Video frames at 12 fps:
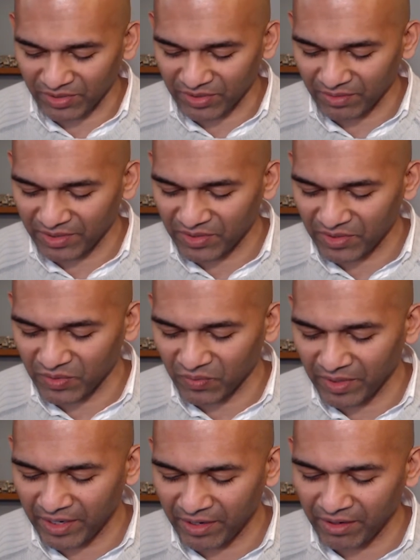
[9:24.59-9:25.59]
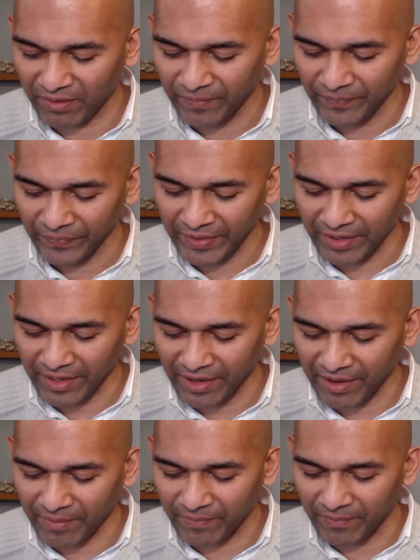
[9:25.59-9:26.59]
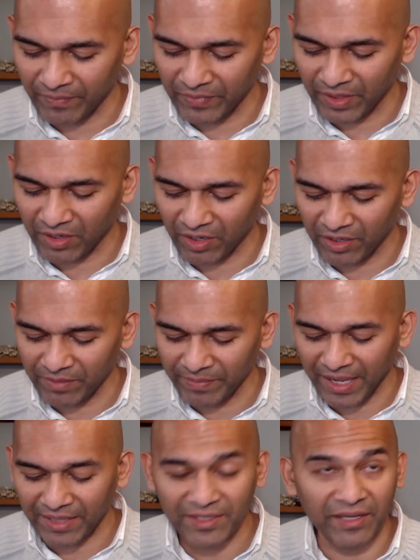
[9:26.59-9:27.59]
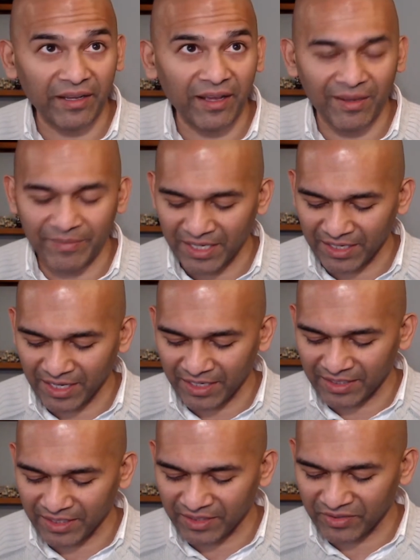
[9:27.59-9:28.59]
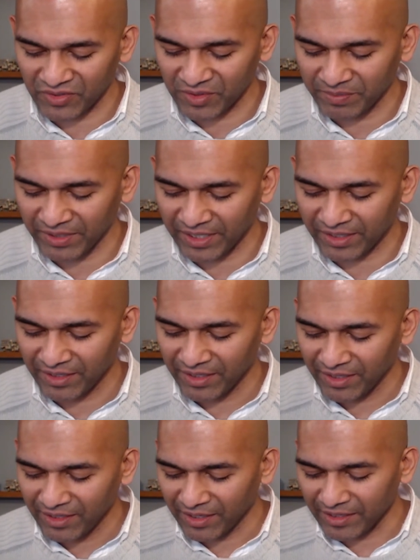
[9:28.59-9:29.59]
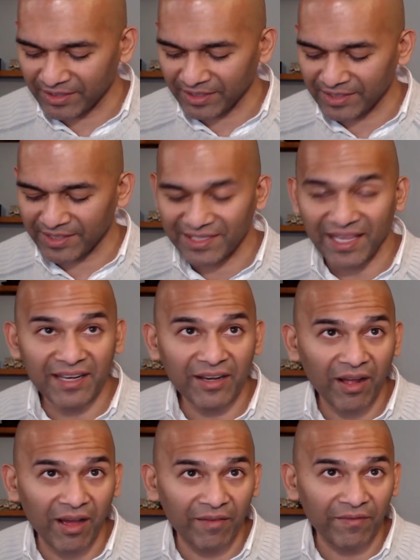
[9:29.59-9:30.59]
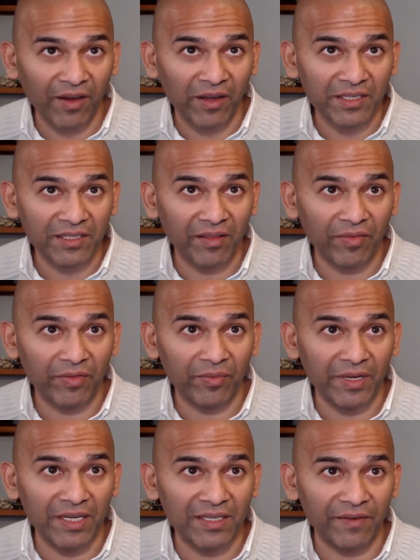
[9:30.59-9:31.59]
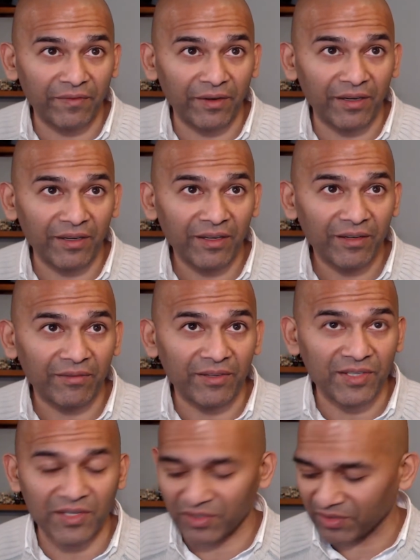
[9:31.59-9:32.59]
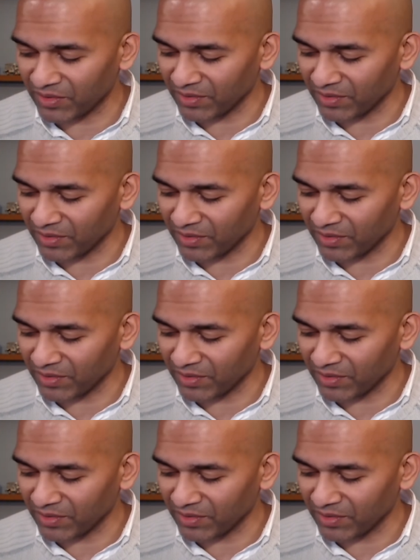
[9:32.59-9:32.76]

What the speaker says: So this is where the current path's going to come in, and it's going to split, and it's going to send it off onto the 3 different resistors.